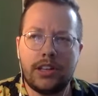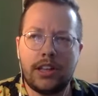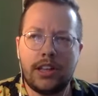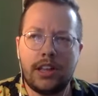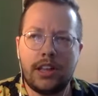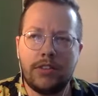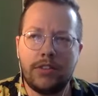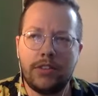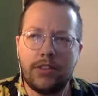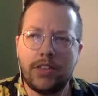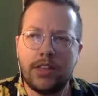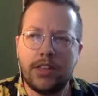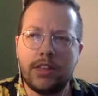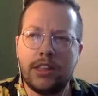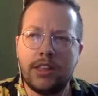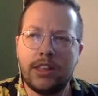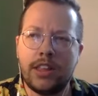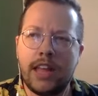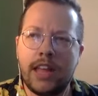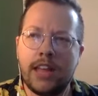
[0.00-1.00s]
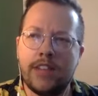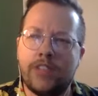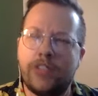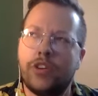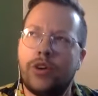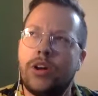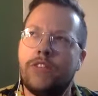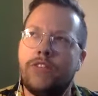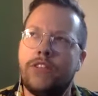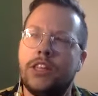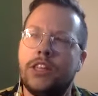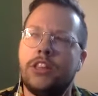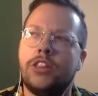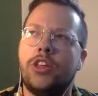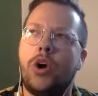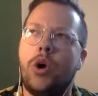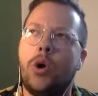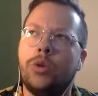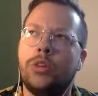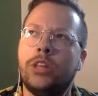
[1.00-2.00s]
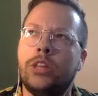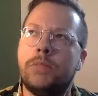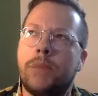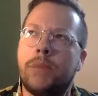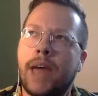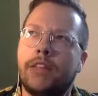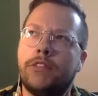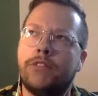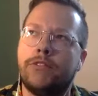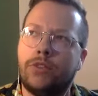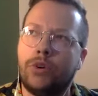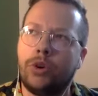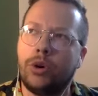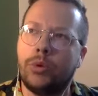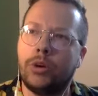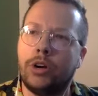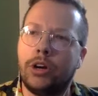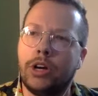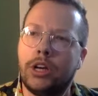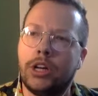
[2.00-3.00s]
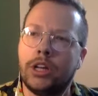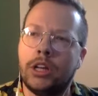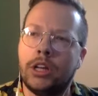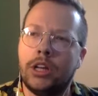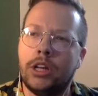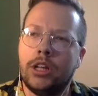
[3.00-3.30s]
everything like that, and so I feel like the only path forward